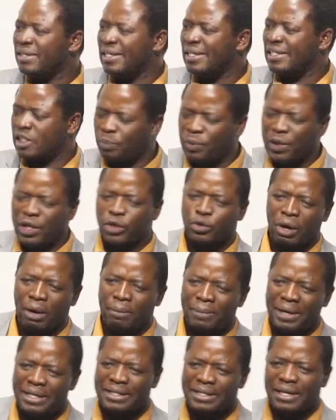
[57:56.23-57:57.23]
in spiritual
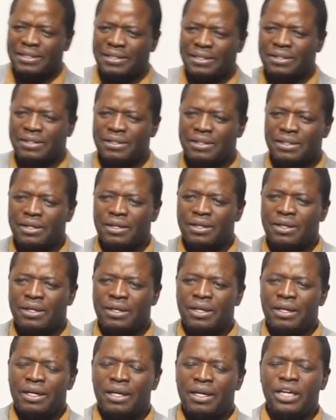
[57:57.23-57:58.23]
matters
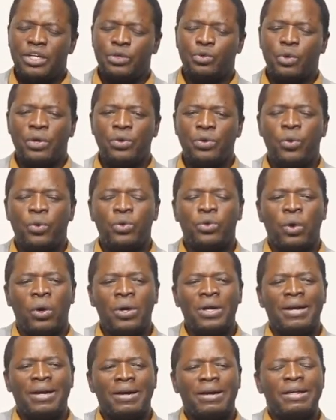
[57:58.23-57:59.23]
is when you
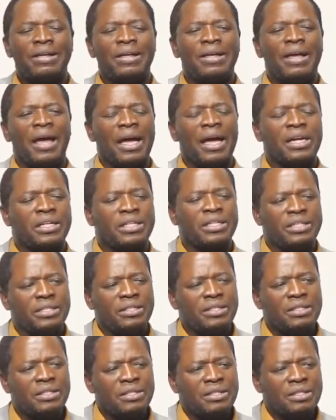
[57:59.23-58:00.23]
don't react